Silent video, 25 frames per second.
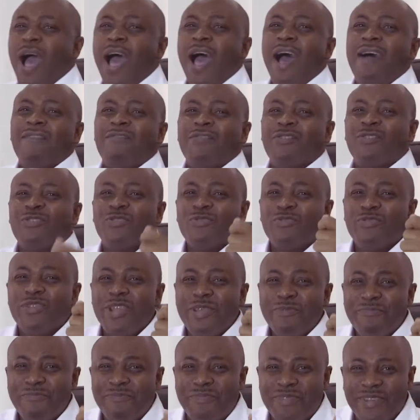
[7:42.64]
have to
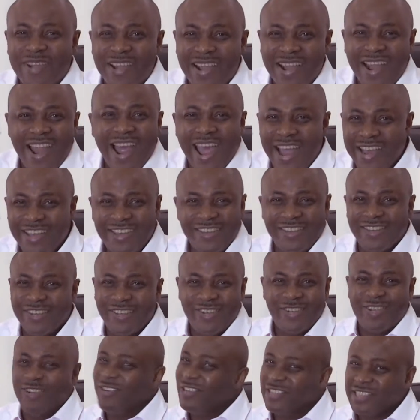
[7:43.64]

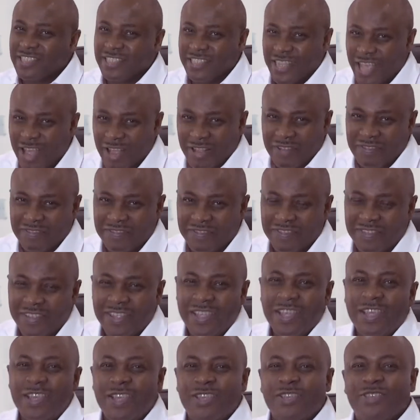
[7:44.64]
rebrand yourself.
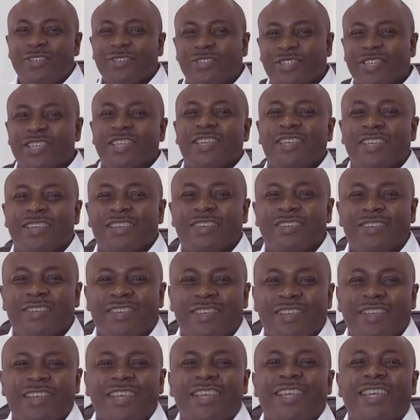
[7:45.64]
You see,
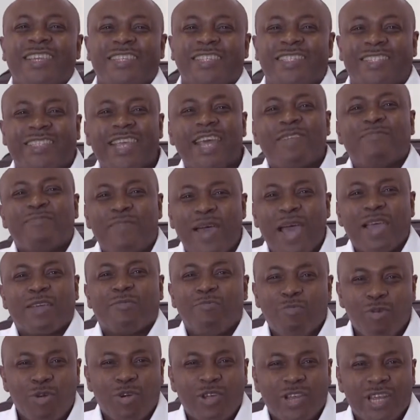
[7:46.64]
setback
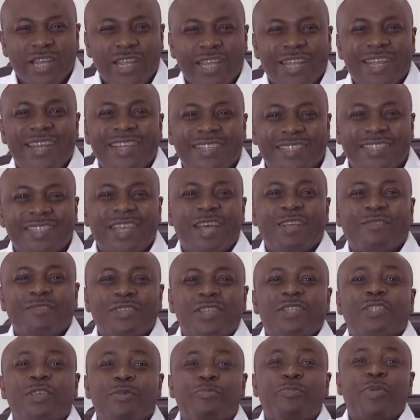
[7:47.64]
mode in itself
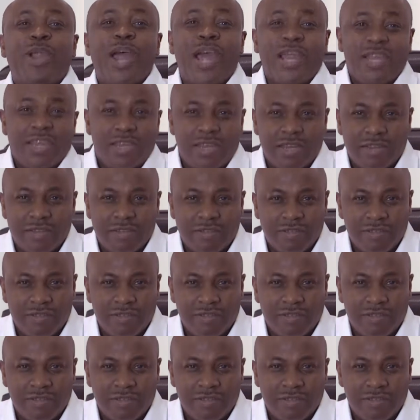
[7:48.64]
is a brand.